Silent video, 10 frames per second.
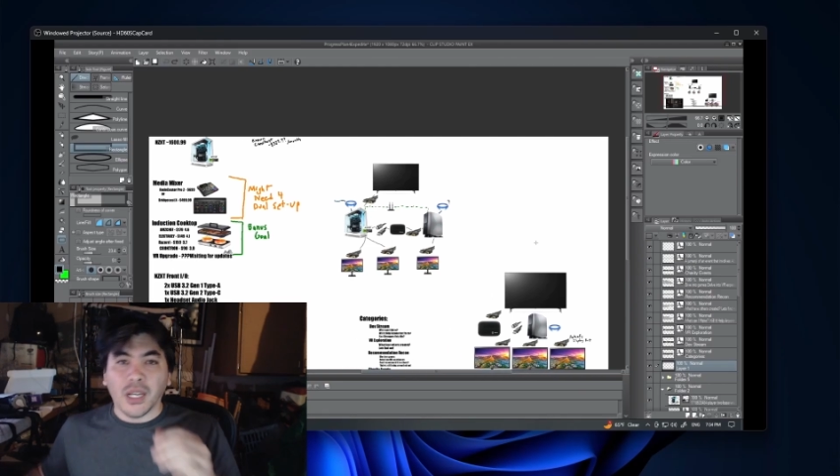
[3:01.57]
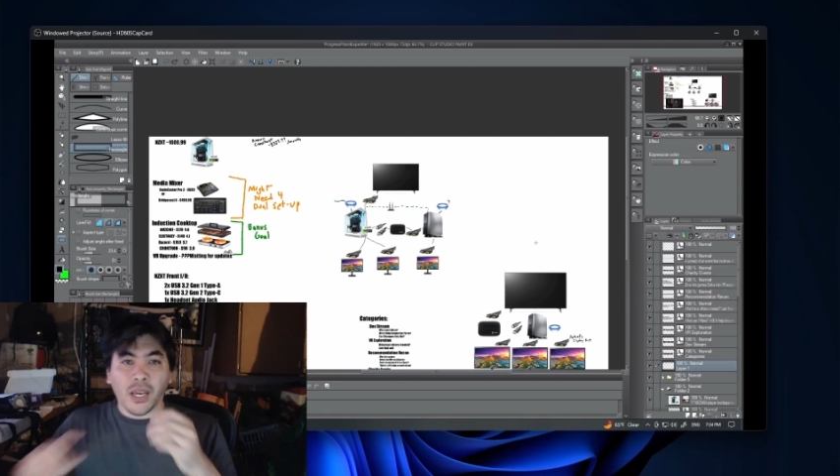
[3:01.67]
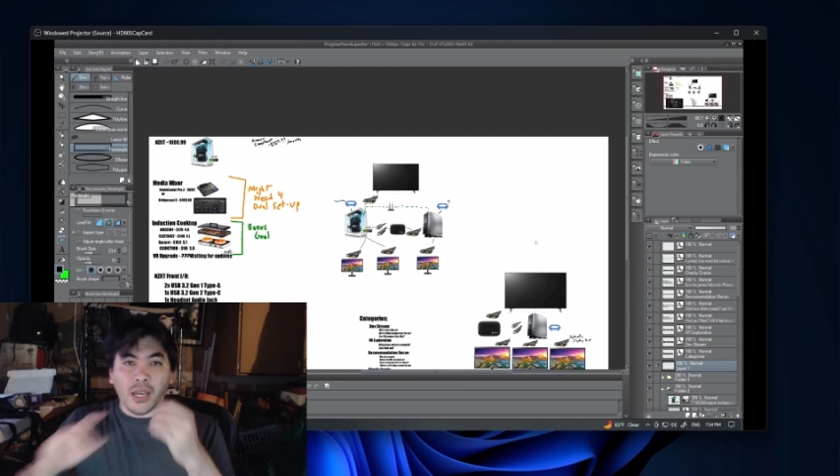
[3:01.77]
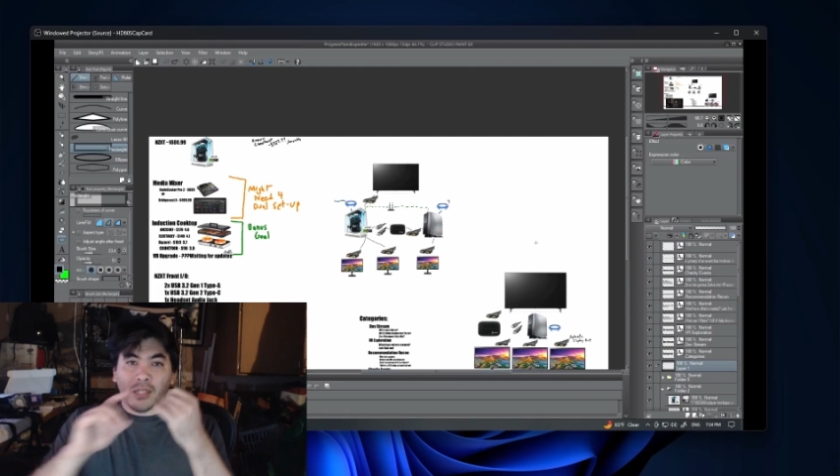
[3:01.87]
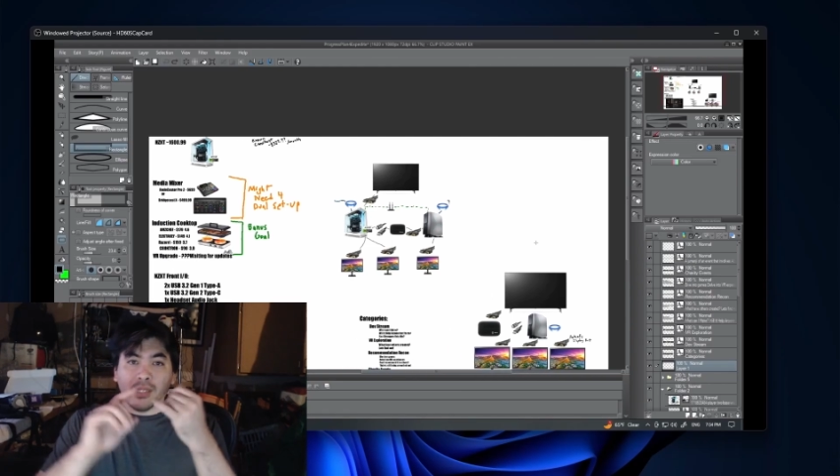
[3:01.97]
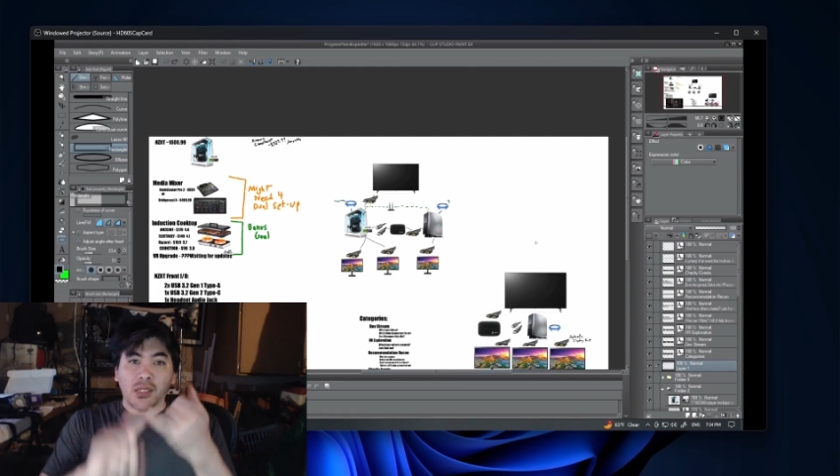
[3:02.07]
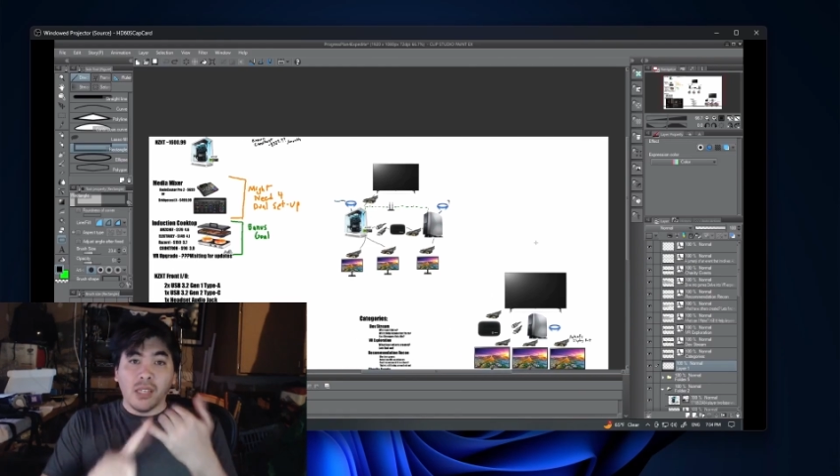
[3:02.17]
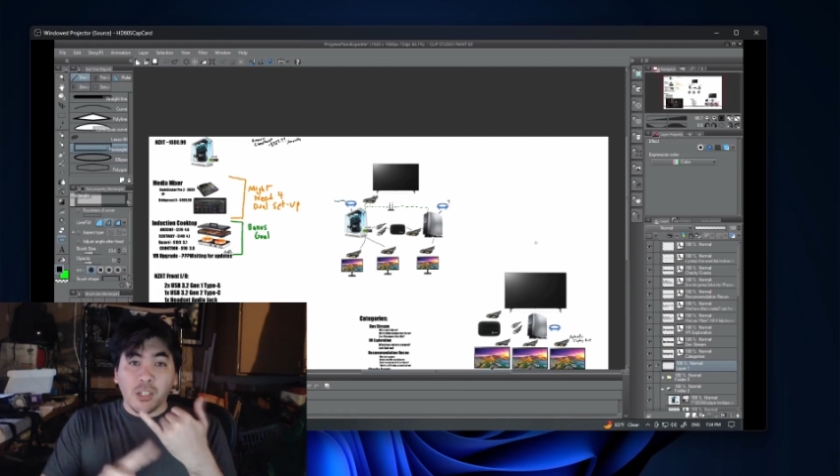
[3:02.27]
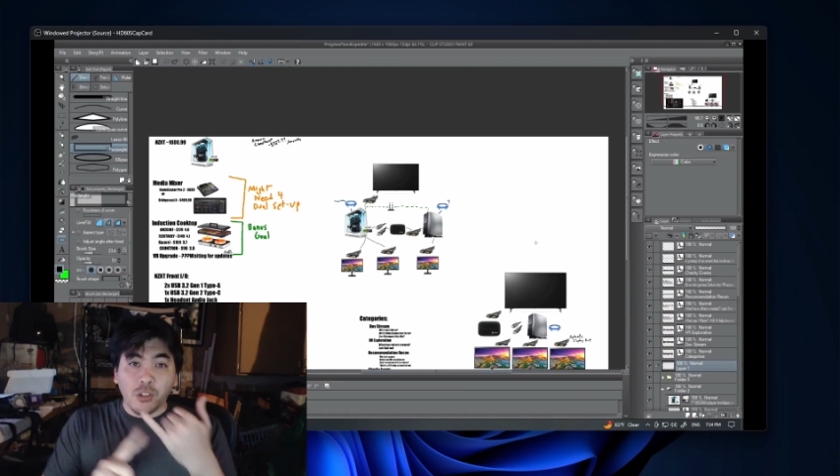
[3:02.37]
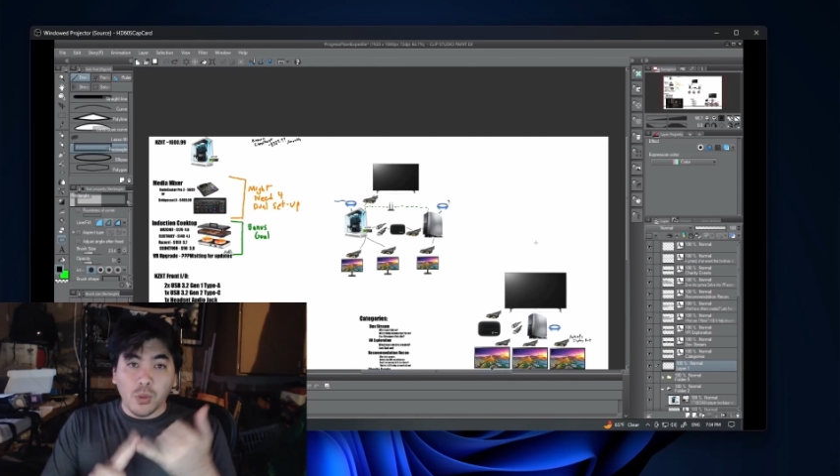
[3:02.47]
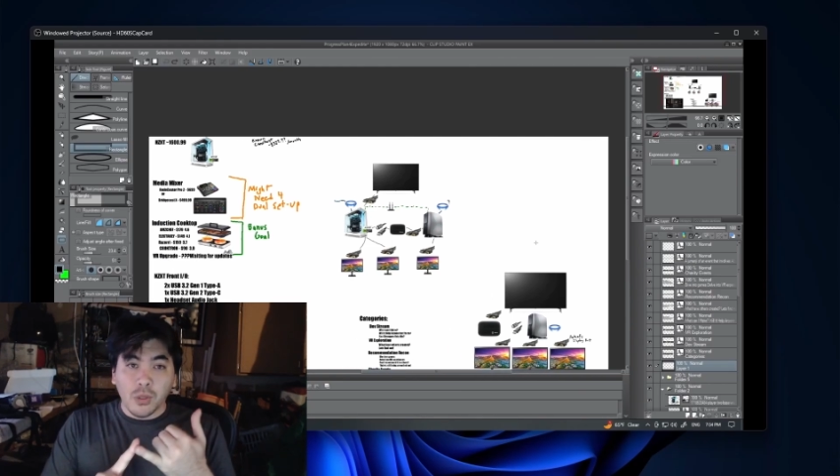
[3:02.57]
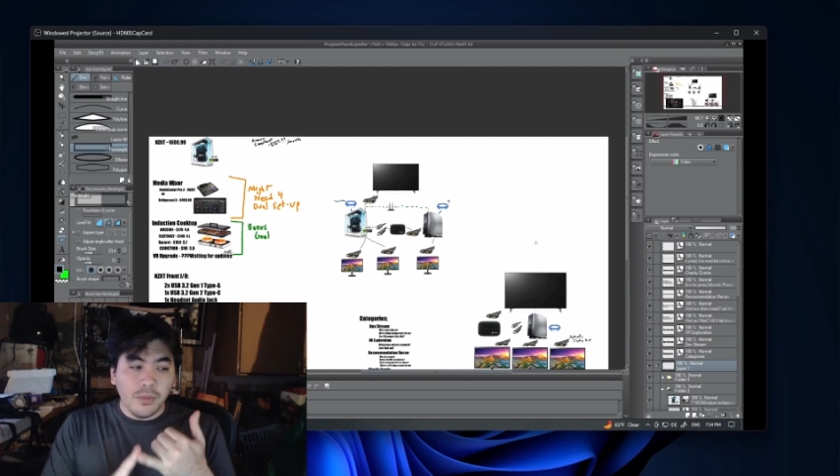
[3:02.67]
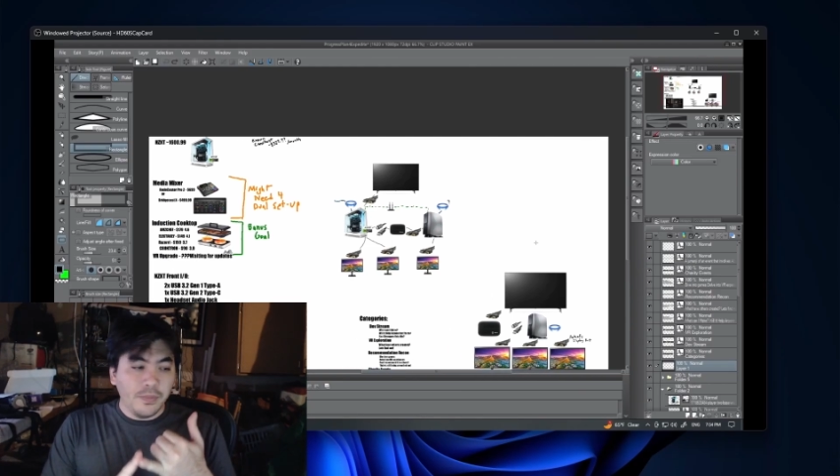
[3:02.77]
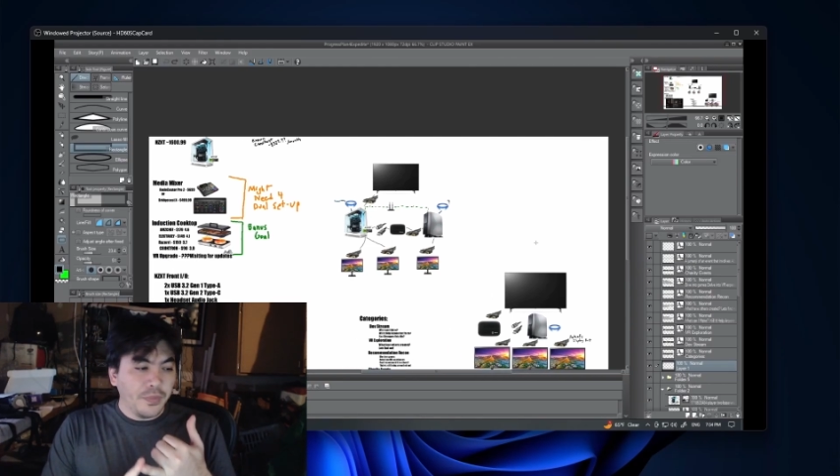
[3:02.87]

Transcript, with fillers: a schedule